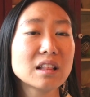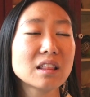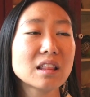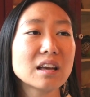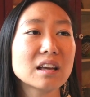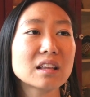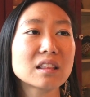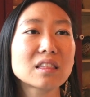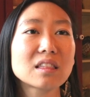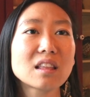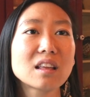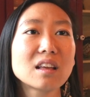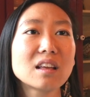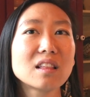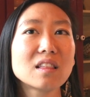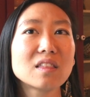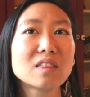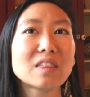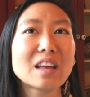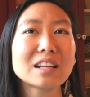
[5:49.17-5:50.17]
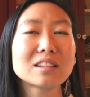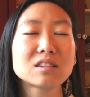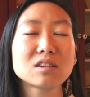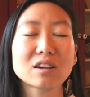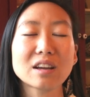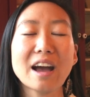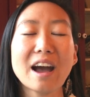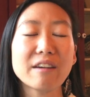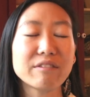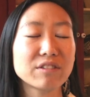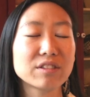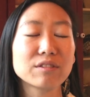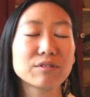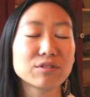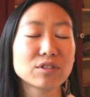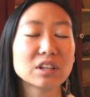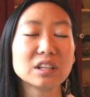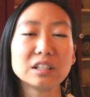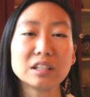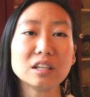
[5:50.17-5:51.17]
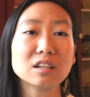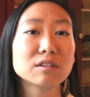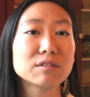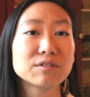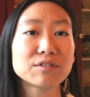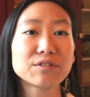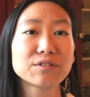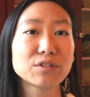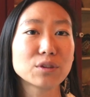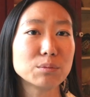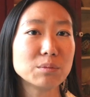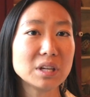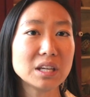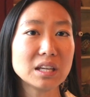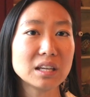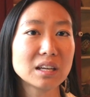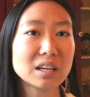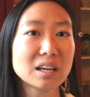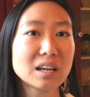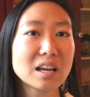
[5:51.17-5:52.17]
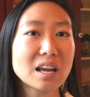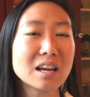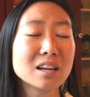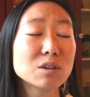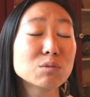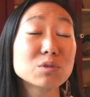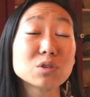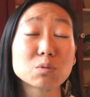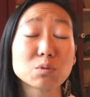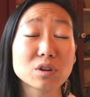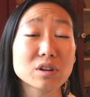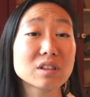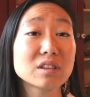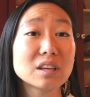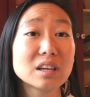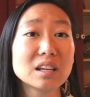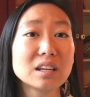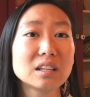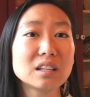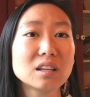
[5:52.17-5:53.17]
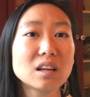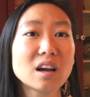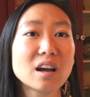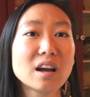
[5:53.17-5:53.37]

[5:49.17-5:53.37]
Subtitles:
like that took half the friggin' year for me, and it was worth it.